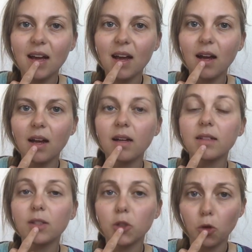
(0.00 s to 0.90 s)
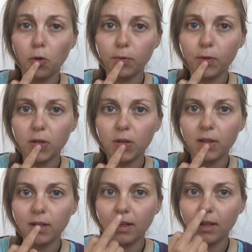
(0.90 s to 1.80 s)
are soft.
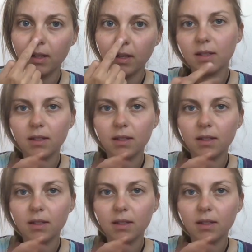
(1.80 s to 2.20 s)
Yeah?